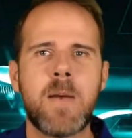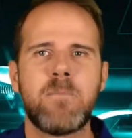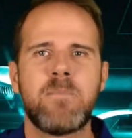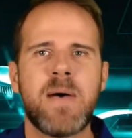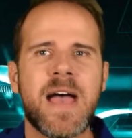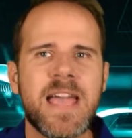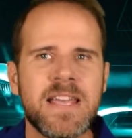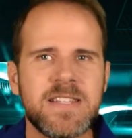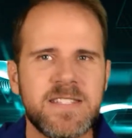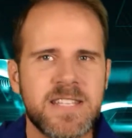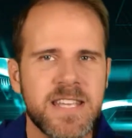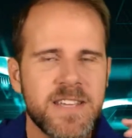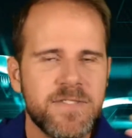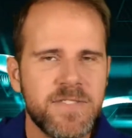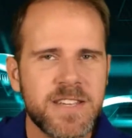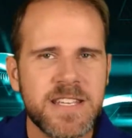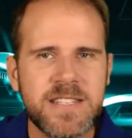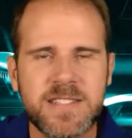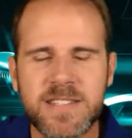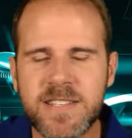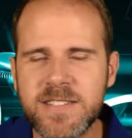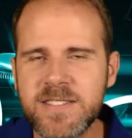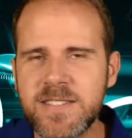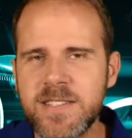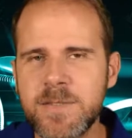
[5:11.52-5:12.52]
pay TV
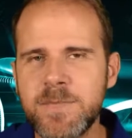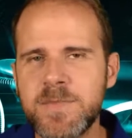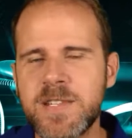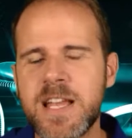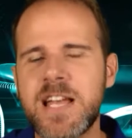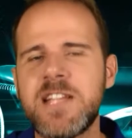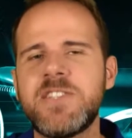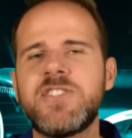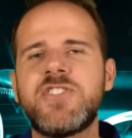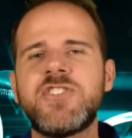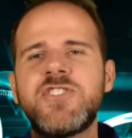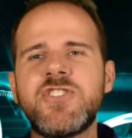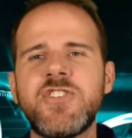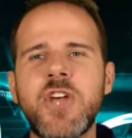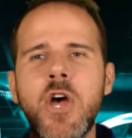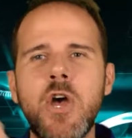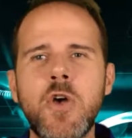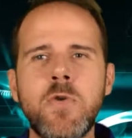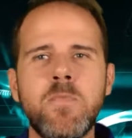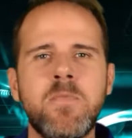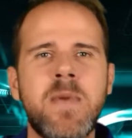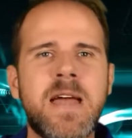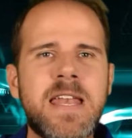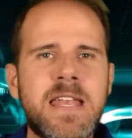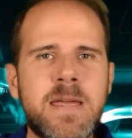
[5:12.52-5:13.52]
systems, and
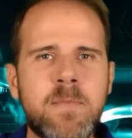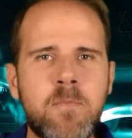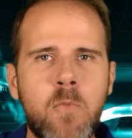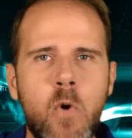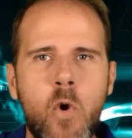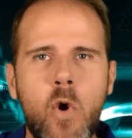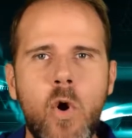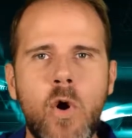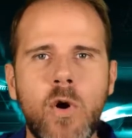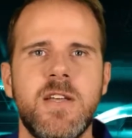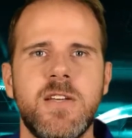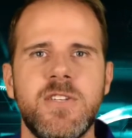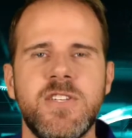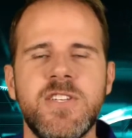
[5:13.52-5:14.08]
so many more.